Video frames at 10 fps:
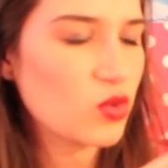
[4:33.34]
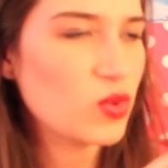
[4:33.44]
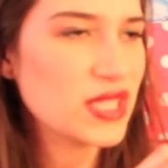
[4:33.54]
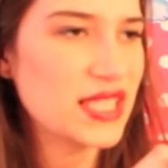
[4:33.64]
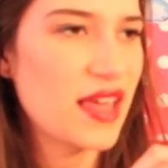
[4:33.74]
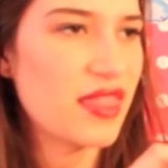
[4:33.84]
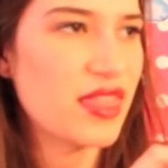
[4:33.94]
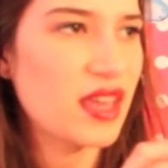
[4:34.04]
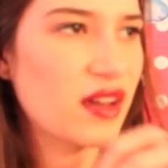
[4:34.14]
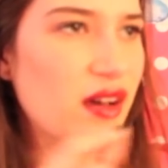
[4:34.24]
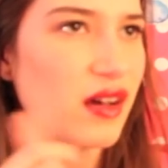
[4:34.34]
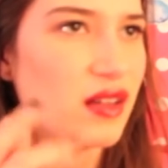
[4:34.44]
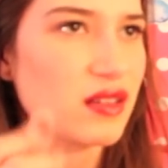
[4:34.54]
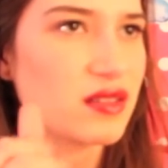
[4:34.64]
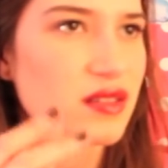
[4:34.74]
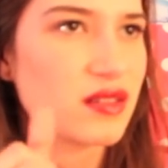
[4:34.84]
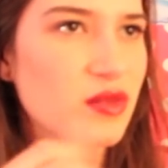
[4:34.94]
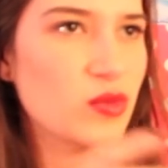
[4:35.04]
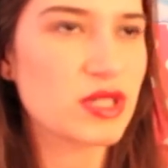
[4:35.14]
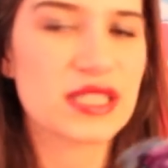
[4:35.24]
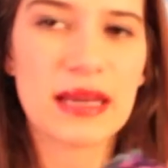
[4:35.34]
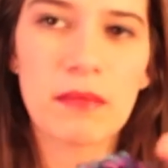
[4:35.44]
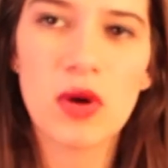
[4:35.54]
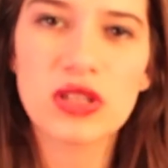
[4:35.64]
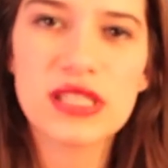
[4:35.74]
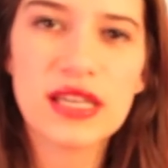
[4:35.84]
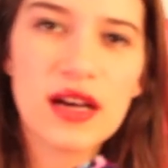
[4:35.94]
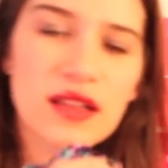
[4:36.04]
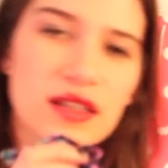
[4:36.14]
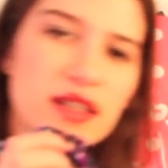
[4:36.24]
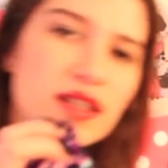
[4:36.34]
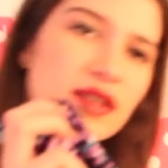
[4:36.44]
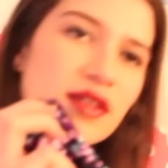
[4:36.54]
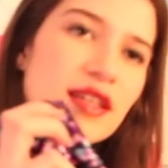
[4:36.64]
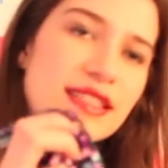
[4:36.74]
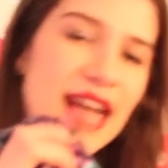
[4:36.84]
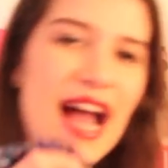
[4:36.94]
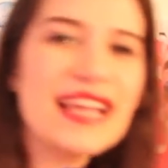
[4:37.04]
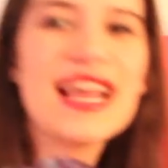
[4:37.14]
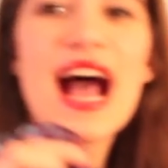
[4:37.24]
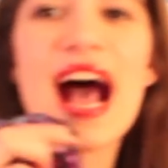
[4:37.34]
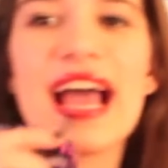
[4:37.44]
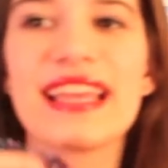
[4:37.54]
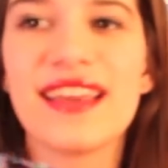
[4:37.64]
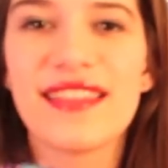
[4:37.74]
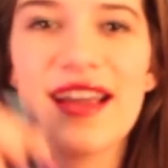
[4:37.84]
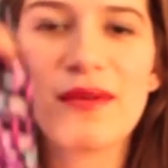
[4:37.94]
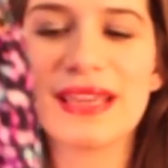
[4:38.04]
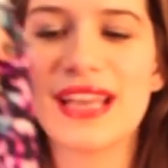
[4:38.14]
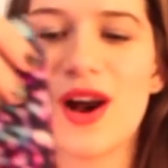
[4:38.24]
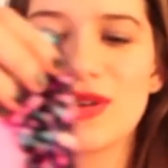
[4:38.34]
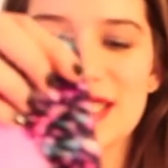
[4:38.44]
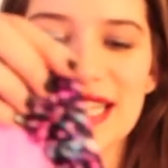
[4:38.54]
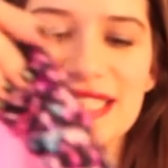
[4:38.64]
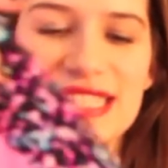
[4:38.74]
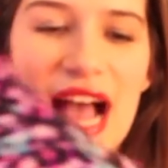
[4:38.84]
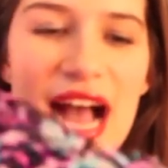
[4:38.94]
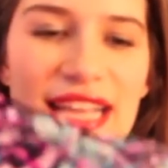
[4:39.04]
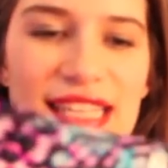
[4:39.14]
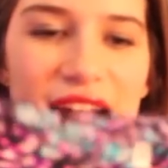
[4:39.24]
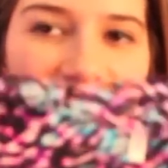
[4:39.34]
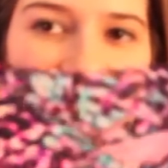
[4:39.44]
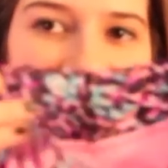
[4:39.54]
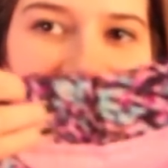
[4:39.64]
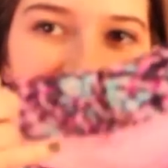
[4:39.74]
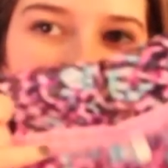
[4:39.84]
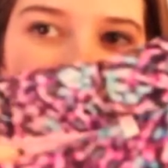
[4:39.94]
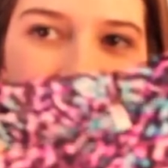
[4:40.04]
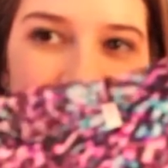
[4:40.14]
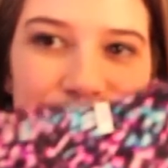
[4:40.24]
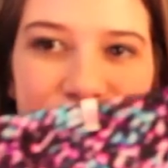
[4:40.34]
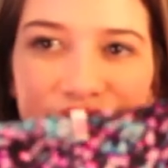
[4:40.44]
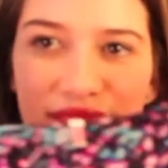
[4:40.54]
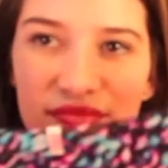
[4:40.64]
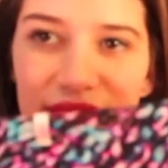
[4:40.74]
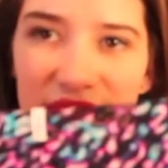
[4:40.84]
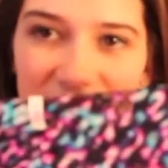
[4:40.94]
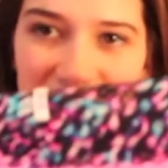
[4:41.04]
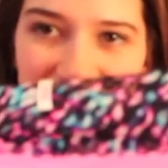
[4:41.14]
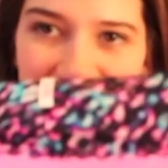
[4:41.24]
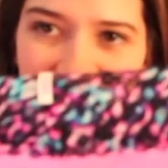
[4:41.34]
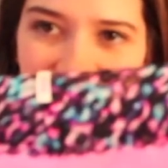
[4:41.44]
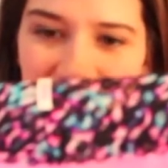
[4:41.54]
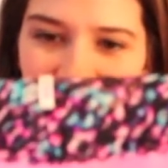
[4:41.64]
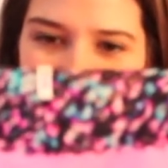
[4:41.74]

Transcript: what's that thing called? Where it's like multicolored. Tie-dye! There we go. It's like a tie-dye, like, lace to